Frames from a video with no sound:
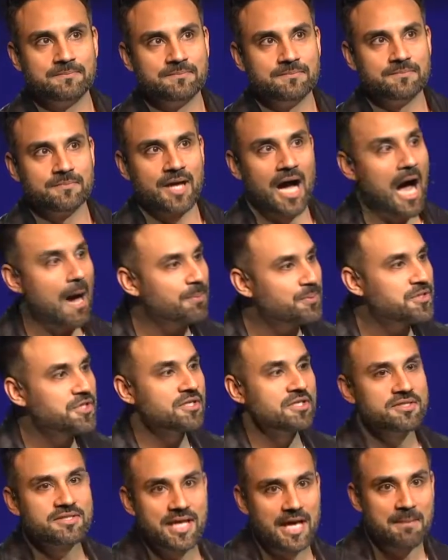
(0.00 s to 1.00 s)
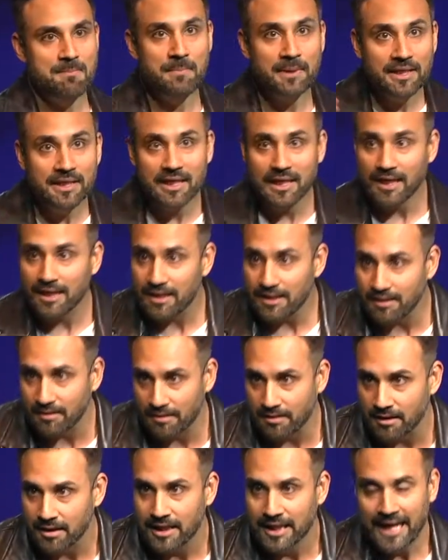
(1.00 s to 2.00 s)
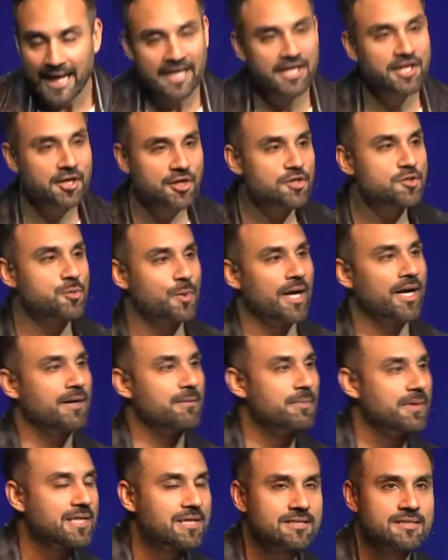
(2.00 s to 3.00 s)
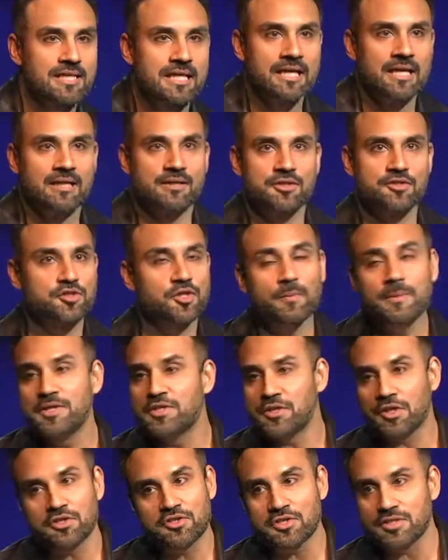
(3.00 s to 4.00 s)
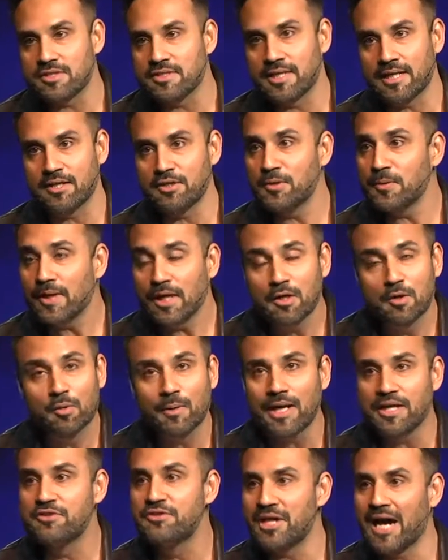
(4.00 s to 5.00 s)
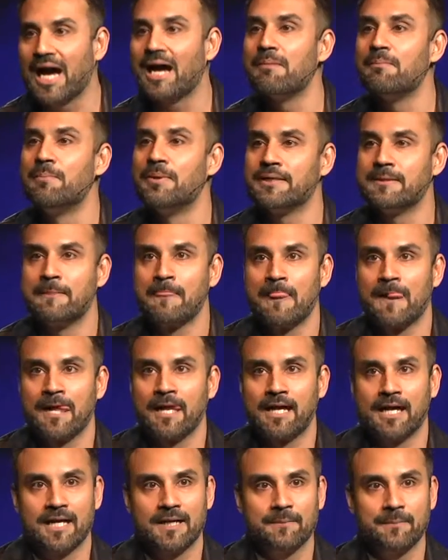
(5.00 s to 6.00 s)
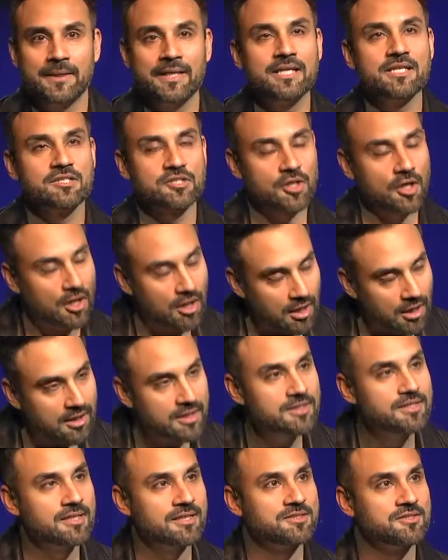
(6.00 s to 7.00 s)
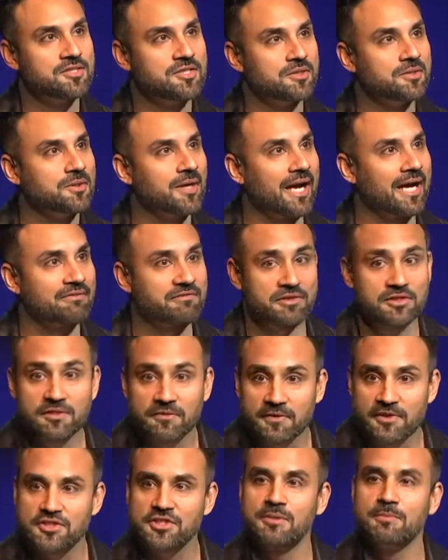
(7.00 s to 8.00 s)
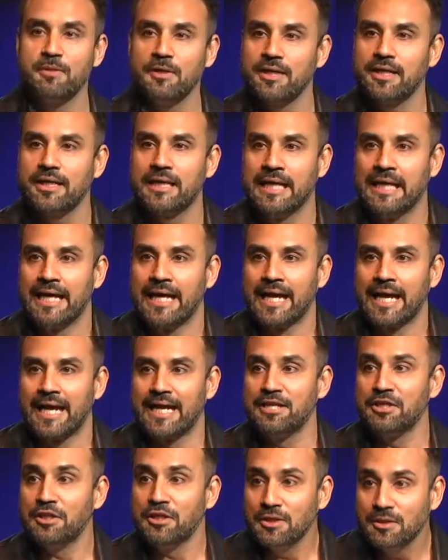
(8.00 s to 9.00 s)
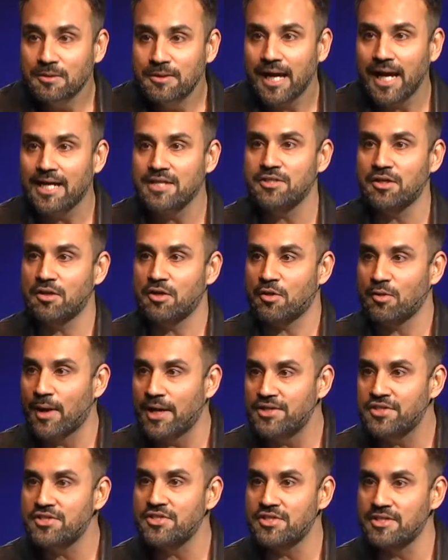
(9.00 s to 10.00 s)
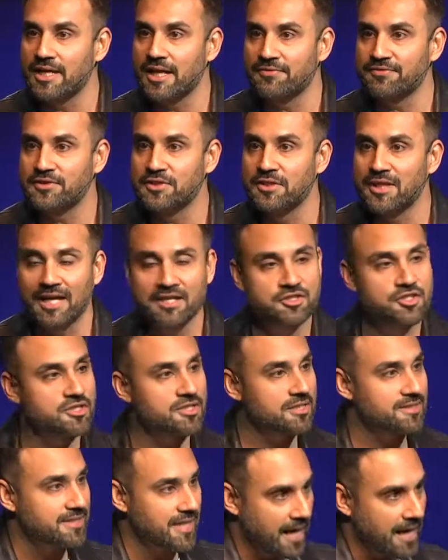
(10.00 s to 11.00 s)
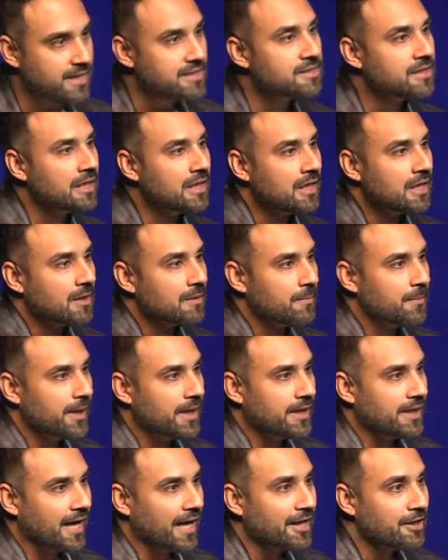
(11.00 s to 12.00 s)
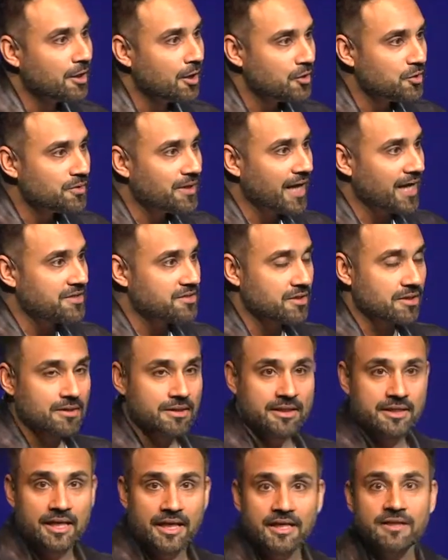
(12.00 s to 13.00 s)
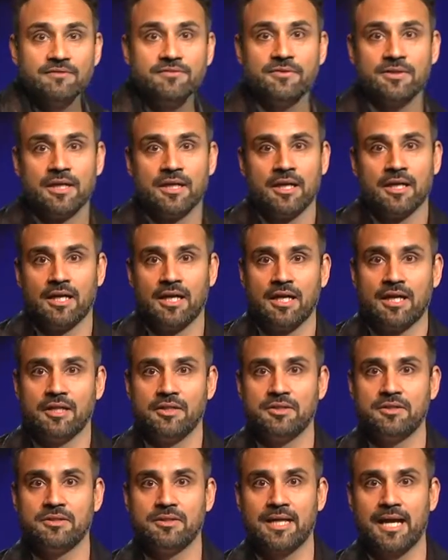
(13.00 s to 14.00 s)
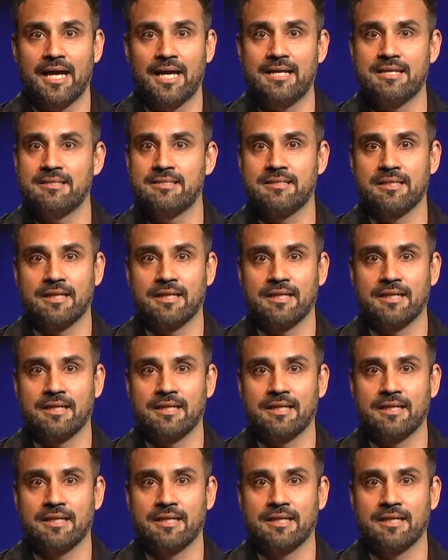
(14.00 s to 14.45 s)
options and been here. And here's why, because there's so many churches that are doing a great job, but it is hard to have a diverse community. And you guys are courageous enough to not just attend, but I know you guys give, you guys